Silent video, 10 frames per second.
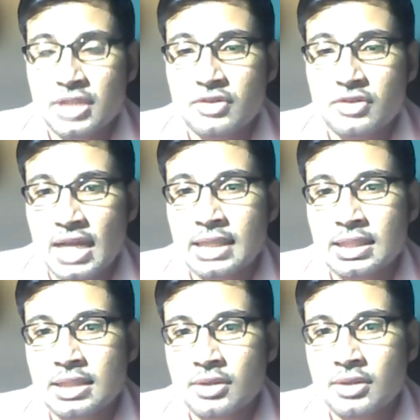
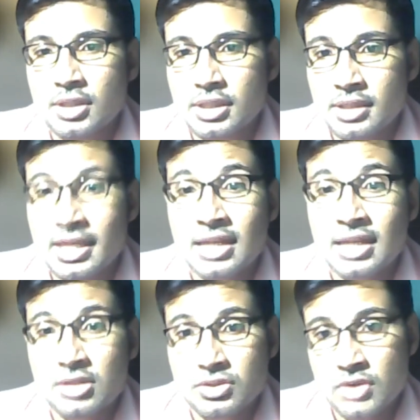reality, the
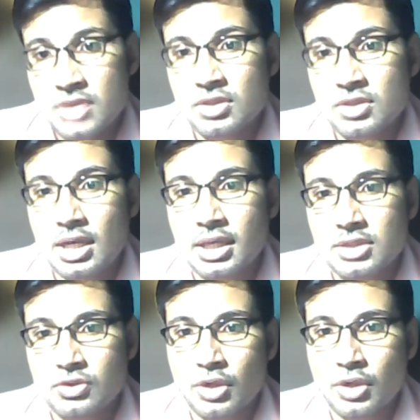debt distress Sri Lanka
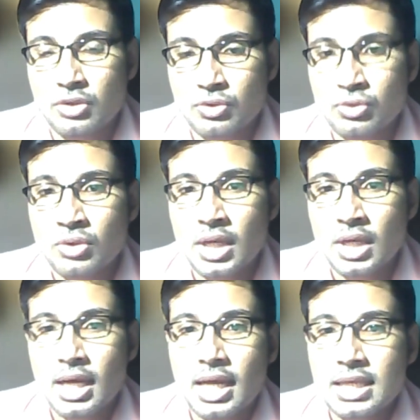is going through
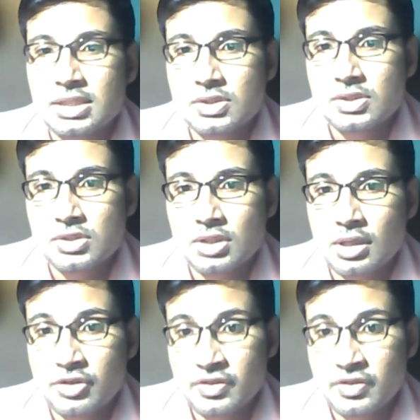is
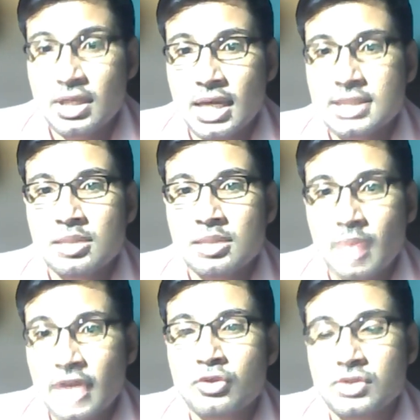driven largely
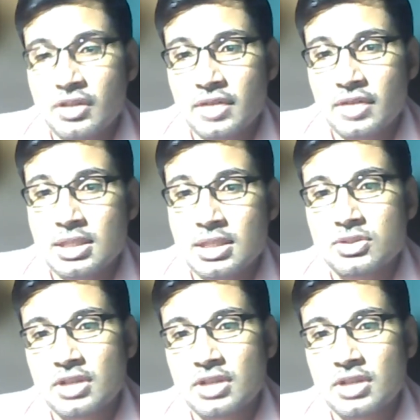by those international